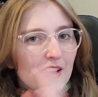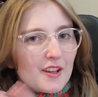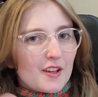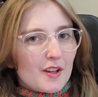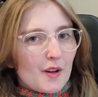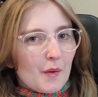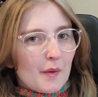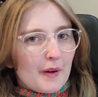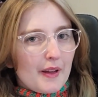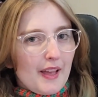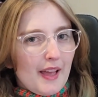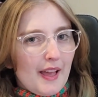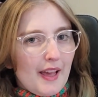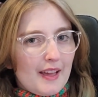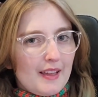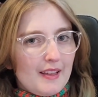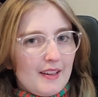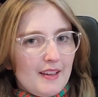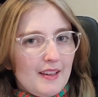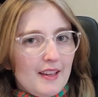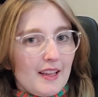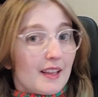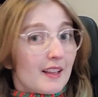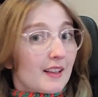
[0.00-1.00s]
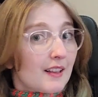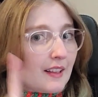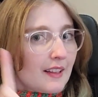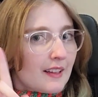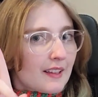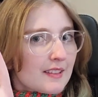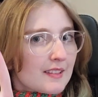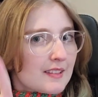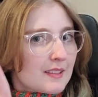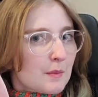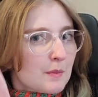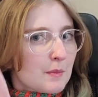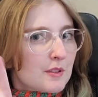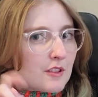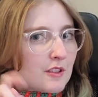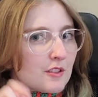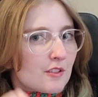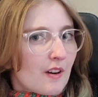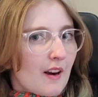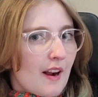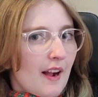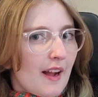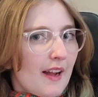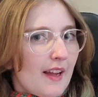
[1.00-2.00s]
go ahead and click
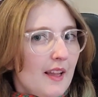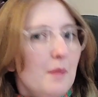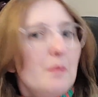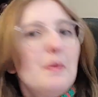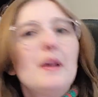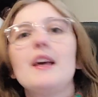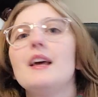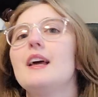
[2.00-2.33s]
subscribe.